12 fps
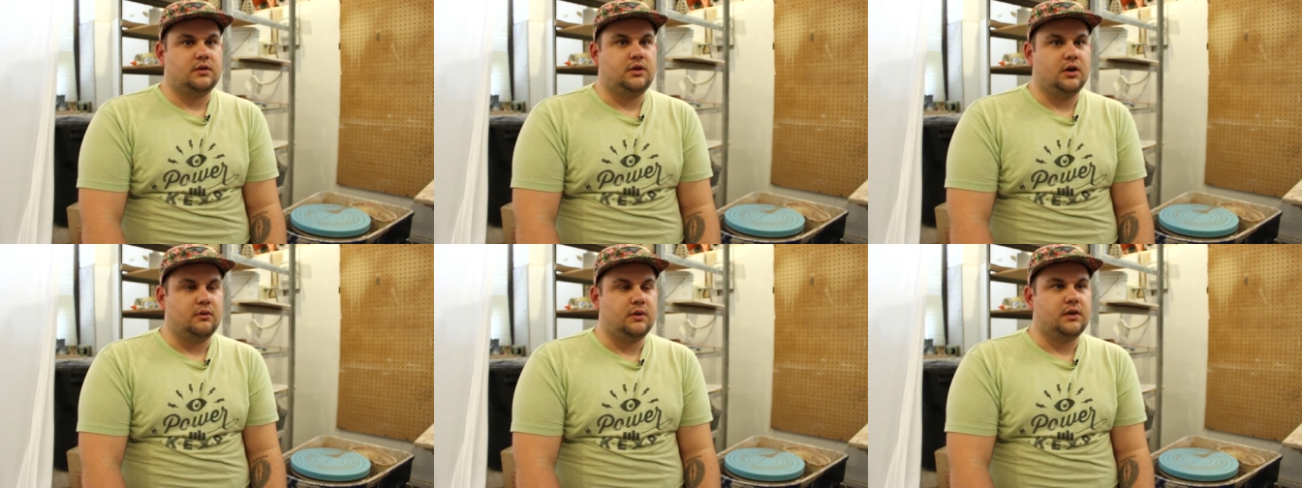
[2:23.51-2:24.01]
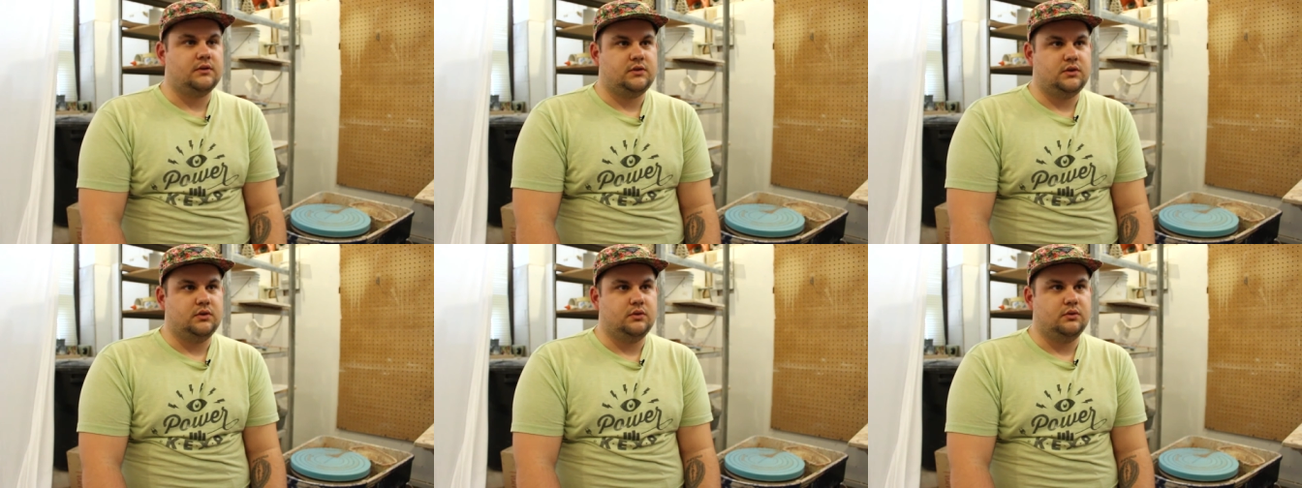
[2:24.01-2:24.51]
going
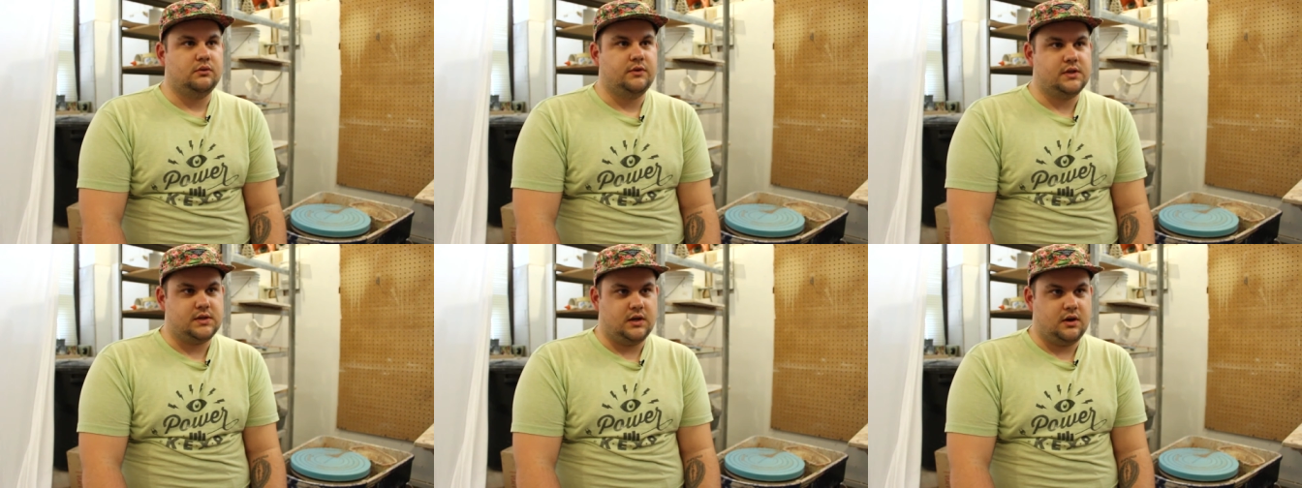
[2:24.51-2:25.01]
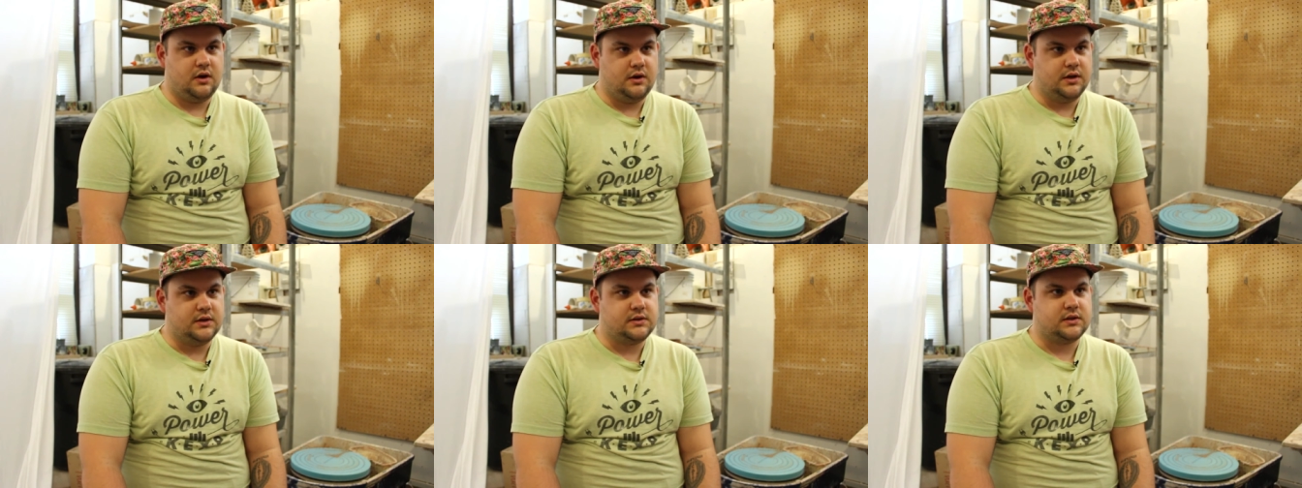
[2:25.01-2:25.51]
to visiting
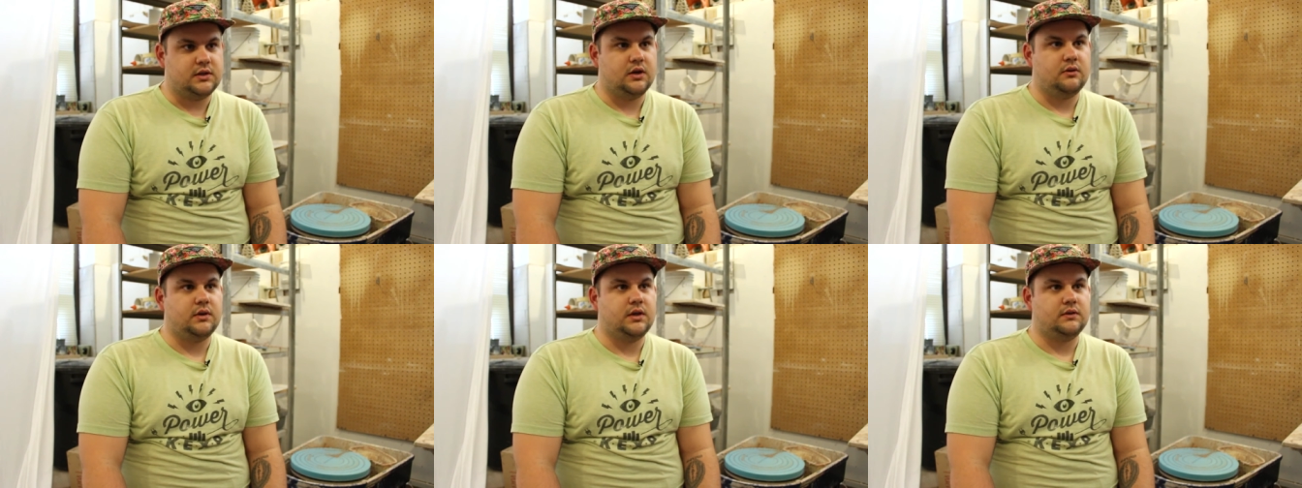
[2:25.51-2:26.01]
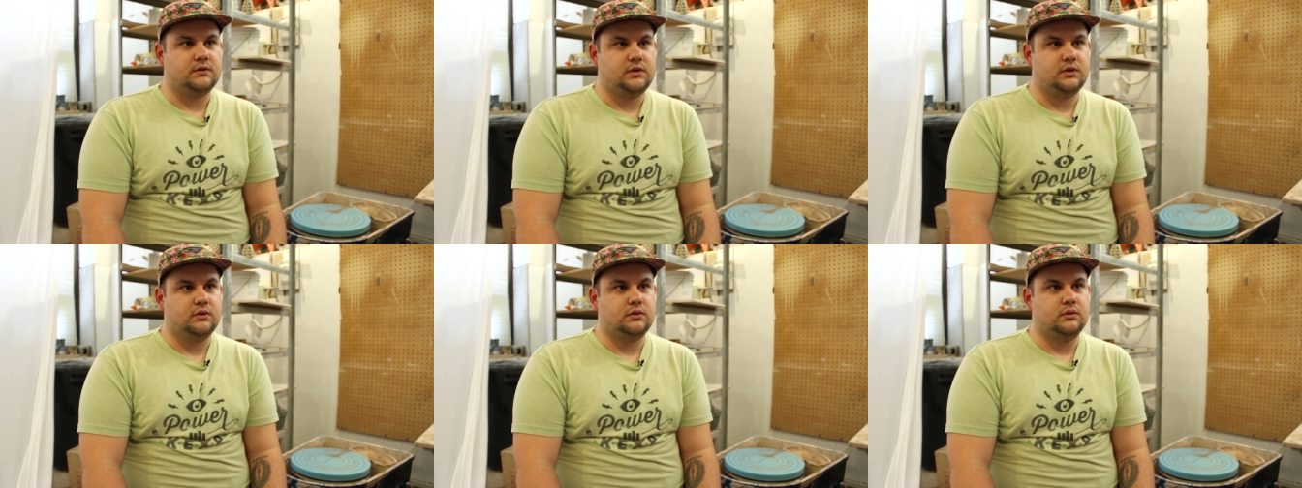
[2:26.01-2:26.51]
artists, going
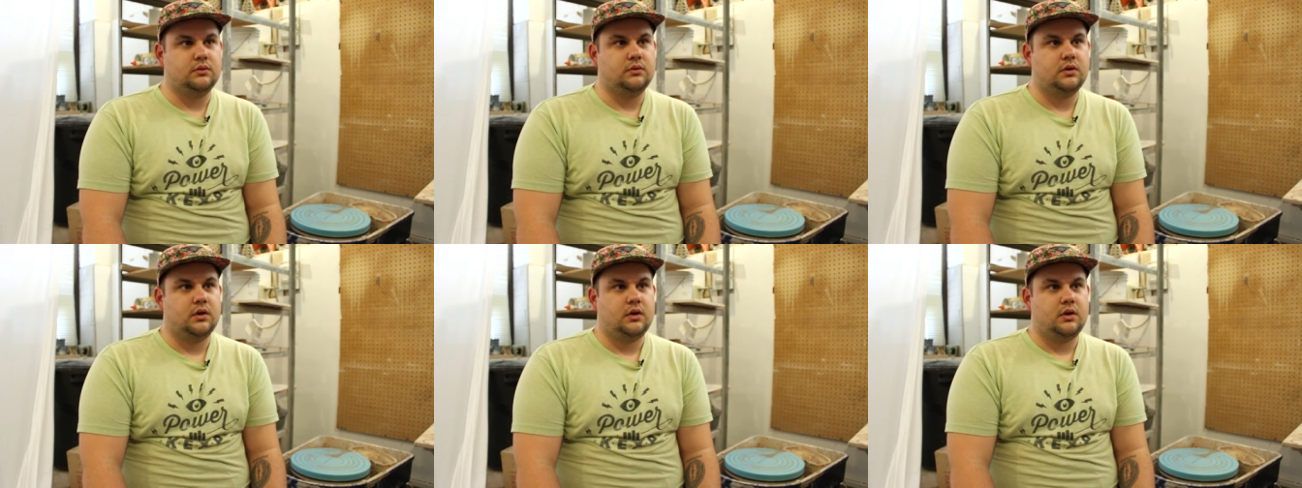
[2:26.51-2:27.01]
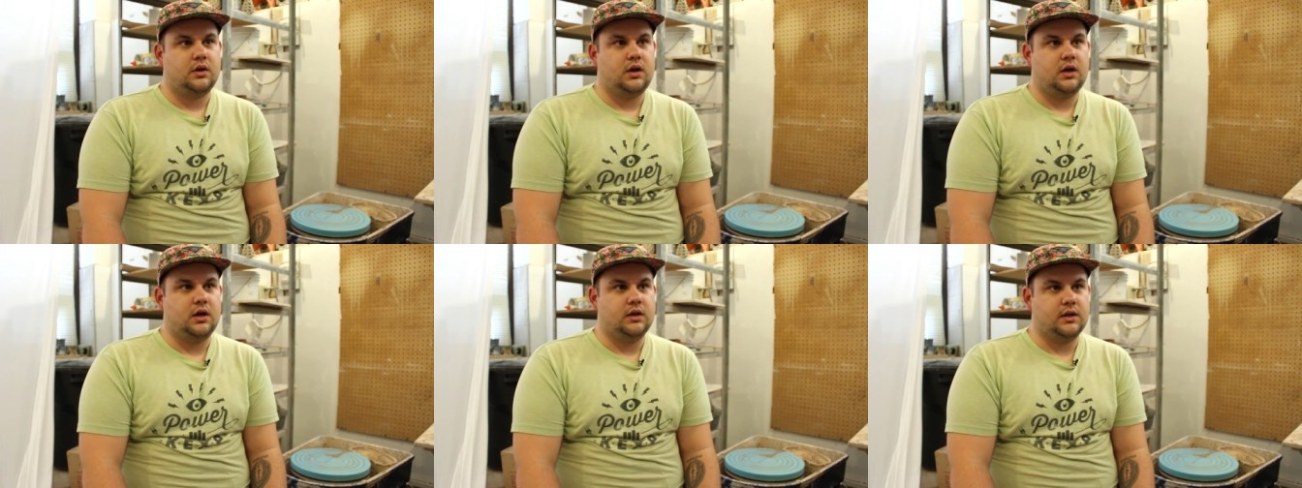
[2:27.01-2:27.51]
to
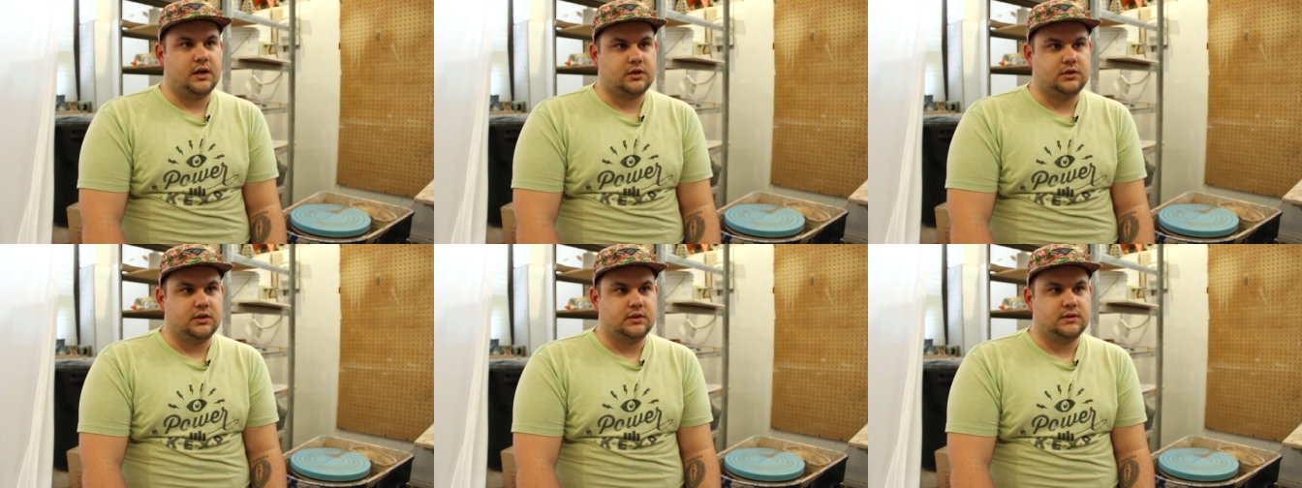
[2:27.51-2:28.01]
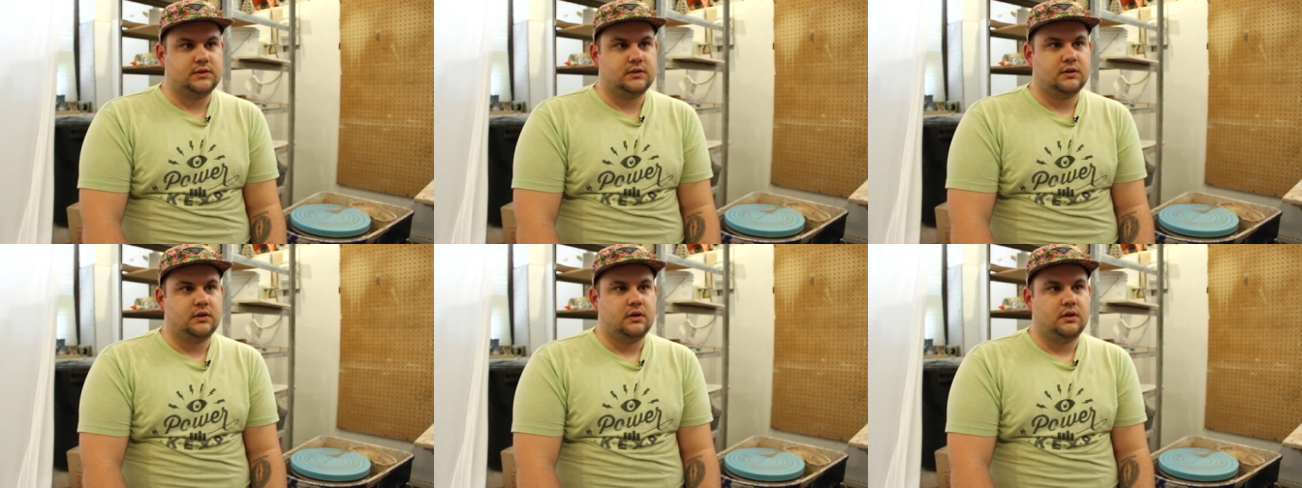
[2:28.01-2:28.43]
uh, lectures,